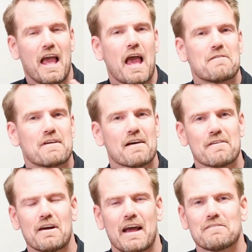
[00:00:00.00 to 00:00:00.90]
If you
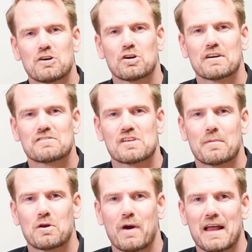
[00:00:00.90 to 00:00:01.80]
ever heard of
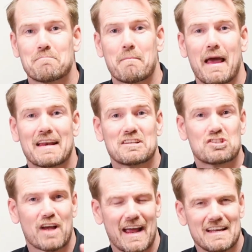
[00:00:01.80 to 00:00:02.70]
somebody who had
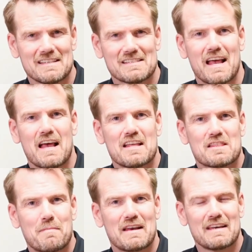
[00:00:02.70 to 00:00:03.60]
meningitis, the
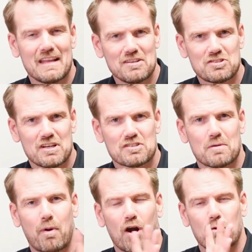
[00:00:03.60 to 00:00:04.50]
meninges are
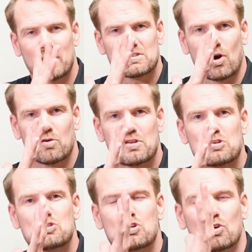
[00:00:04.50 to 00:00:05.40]
part of what's called the
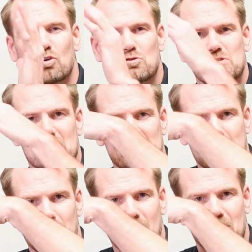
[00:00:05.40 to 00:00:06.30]
dural
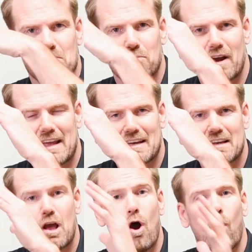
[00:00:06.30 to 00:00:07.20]
system around the brain.
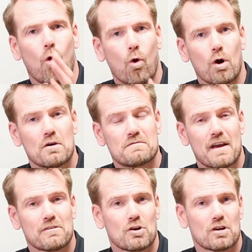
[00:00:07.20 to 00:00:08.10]
Or if you
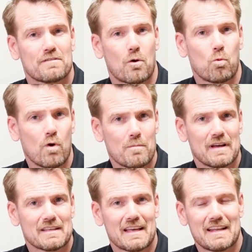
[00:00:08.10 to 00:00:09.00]
ever heard of a
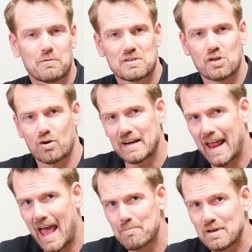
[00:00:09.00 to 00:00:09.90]
woman getting what's called an
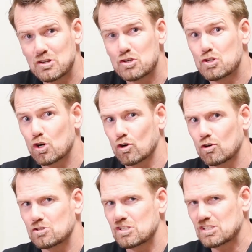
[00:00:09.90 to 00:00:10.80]

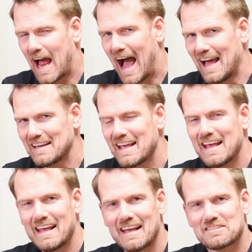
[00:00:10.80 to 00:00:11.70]
epidural shot,
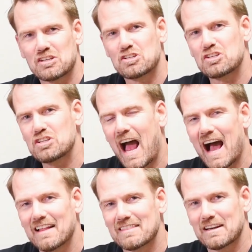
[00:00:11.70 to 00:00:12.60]
it's a
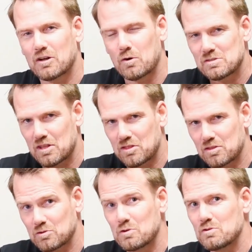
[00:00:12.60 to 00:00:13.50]
shot that goes
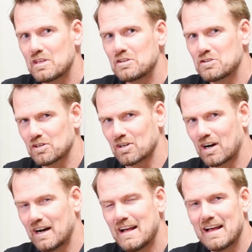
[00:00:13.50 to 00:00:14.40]
through the
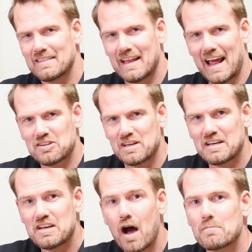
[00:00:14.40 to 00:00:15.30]
dura that actually
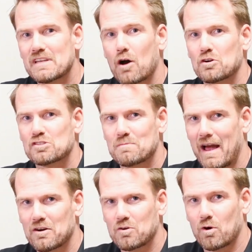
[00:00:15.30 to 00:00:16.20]
numbs out her
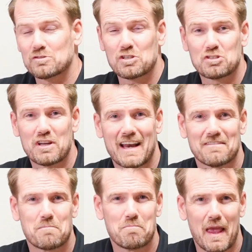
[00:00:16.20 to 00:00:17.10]
spinal cord so she can have
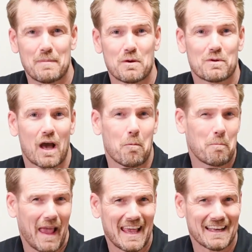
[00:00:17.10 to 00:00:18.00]
a baby without
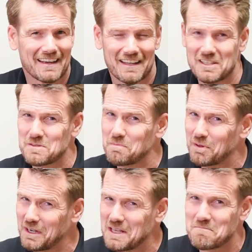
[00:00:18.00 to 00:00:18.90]
pain. It's
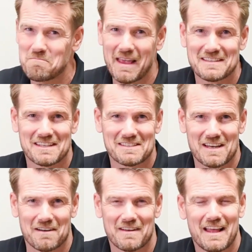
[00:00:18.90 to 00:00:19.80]
pretty amazing
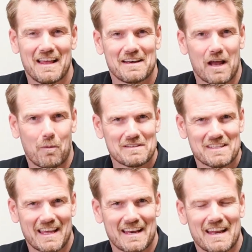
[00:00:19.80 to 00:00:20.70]
stuff. Now once
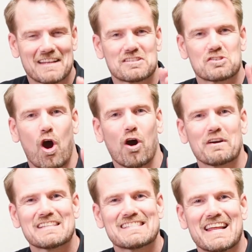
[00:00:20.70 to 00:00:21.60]
again, it's as hard
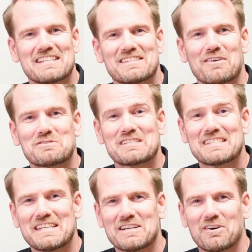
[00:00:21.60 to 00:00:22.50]
as tensile
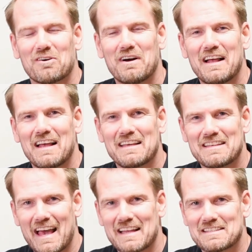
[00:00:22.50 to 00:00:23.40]
steel,
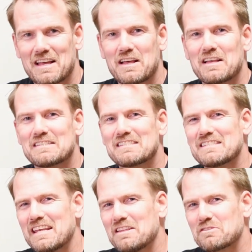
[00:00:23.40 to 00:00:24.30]
yet
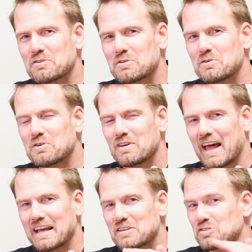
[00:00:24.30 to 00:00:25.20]
see-through
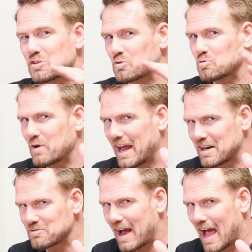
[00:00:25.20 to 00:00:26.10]
like
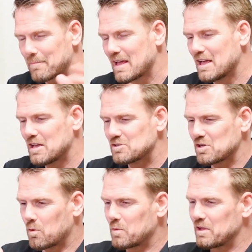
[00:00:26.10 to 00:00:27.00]
saran wrap.
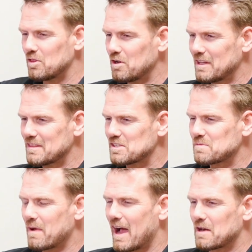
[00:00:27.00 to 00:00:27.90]
So when we look at the
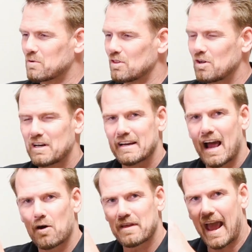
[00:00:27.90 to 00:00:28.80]
spine, we're looking at
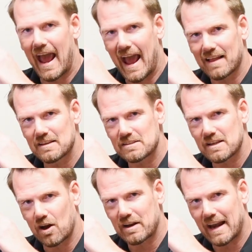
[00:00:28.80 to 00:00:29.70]
how the atlas
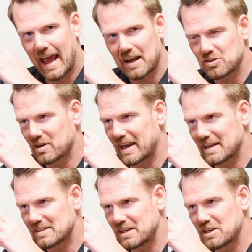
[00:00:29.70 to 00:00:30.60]
on an x-ray
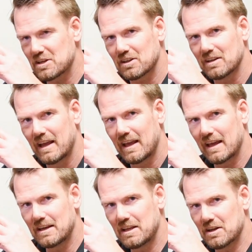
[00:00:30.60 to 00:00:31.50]
is here
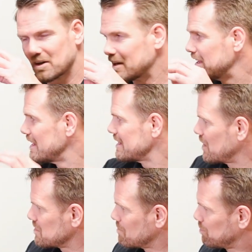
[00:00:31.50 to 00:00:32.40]
and here. Now
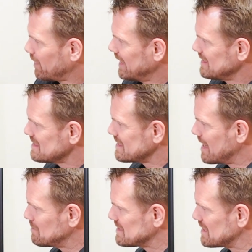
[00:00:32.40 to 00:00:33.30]
the brain
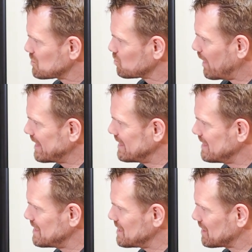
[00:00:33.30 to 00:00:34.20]
stem sits right in
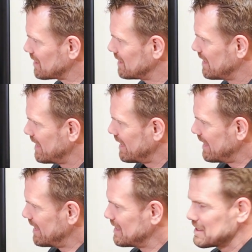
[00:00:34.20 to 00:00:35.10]
here,
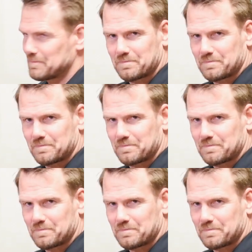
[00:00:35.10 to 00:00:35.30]
and